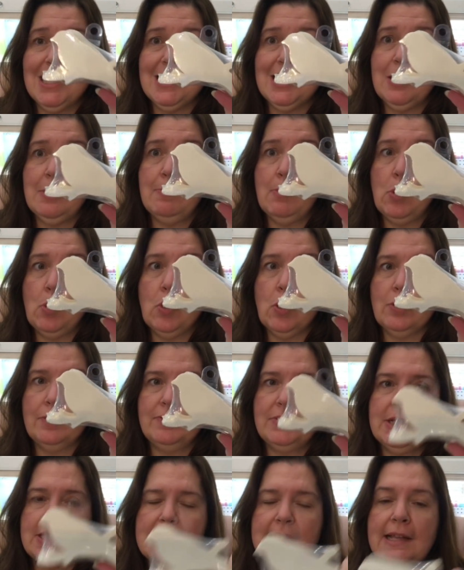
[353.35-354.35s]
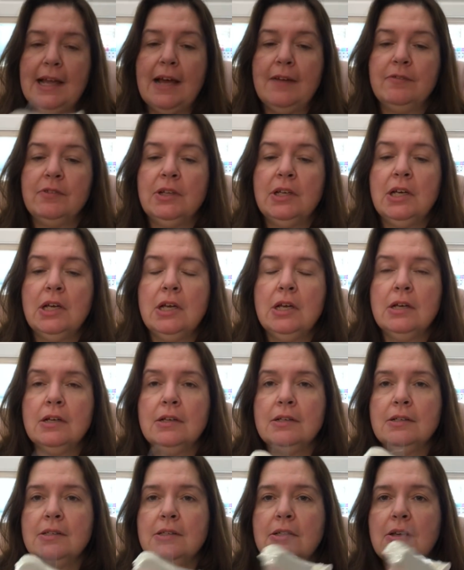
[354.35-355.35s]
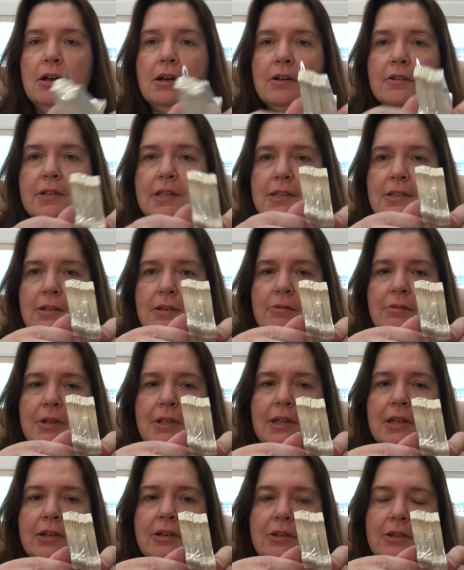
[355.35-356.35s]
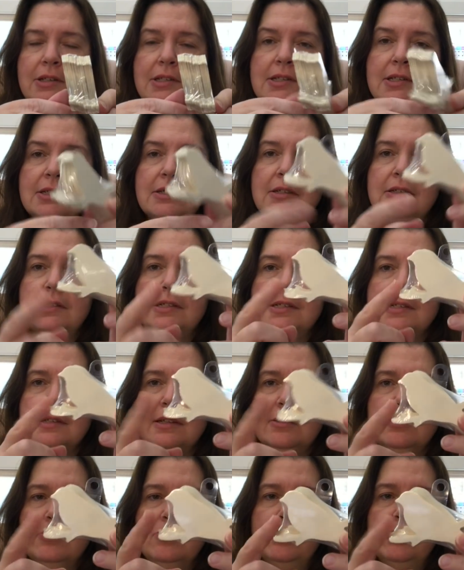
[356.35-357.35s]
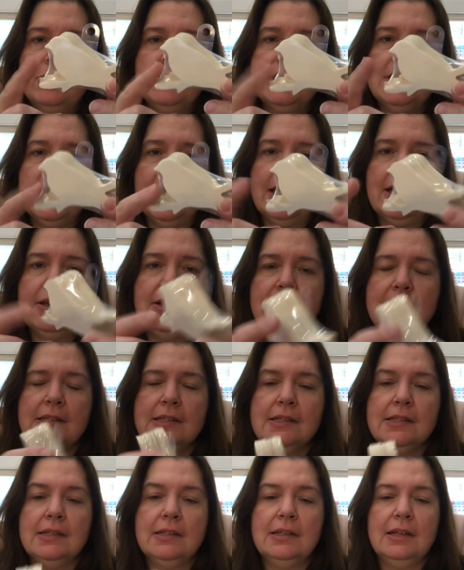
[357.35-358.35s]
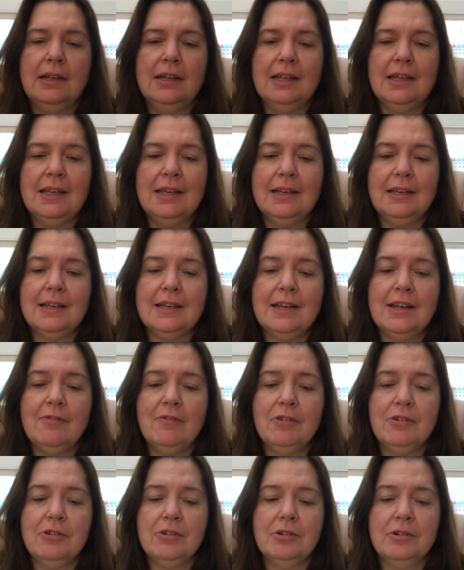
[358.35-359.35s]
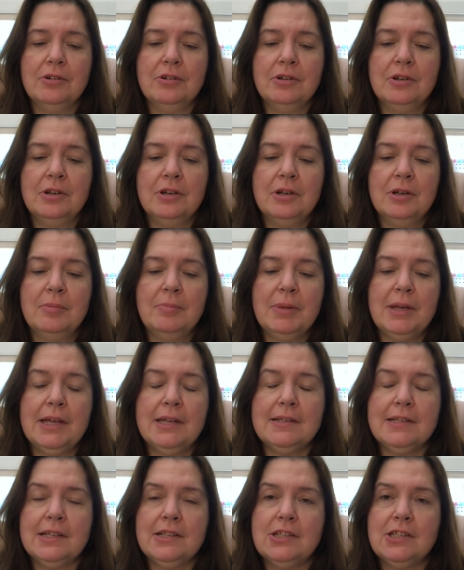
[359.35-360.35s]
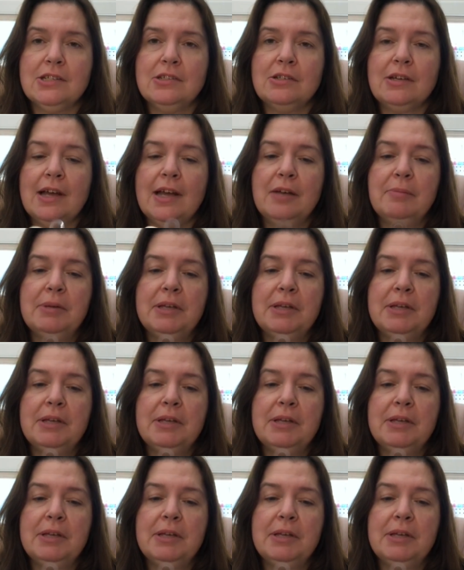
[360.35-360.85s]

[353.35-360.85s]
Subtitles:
any more of these left. So these are really good deal, these little wood die cuts. Again, I never pay attention to how